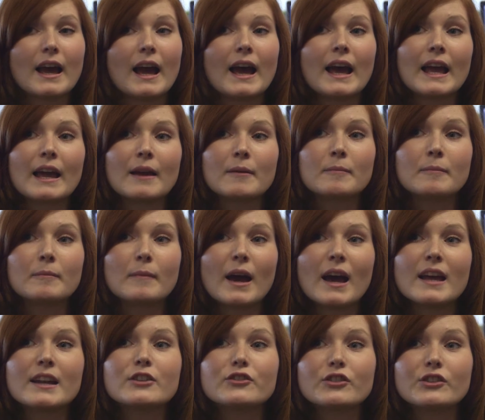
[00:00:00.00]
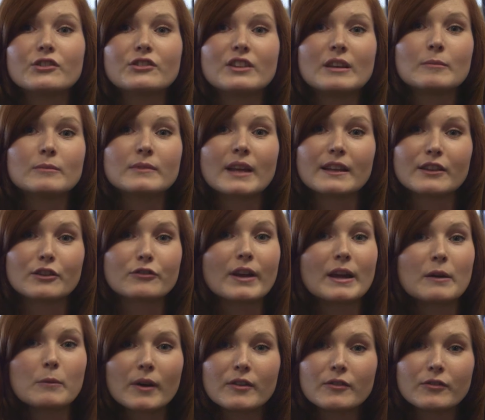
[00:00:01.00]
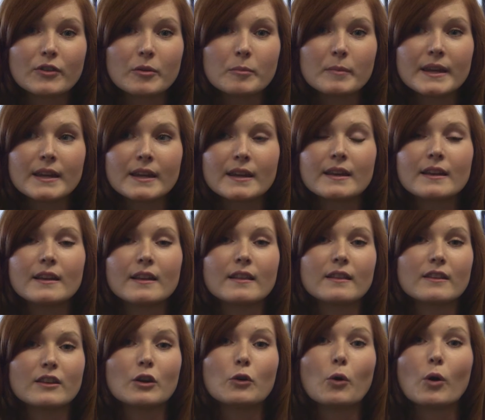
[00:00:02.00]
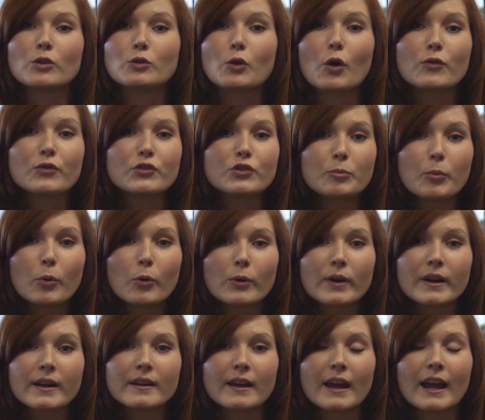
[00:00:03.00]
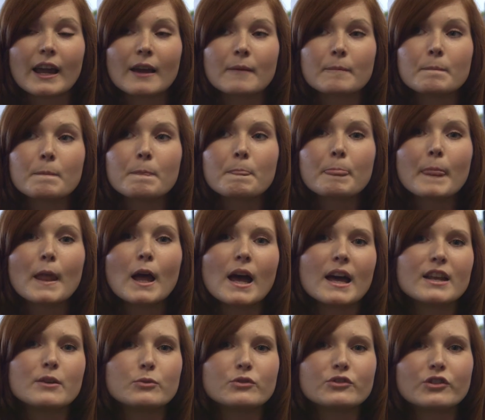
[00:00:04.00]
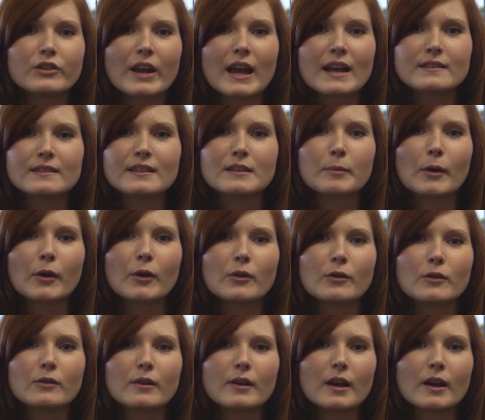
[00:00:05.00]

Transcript: And it just seemed like the right one for me. You got a lot of support, and it was directed about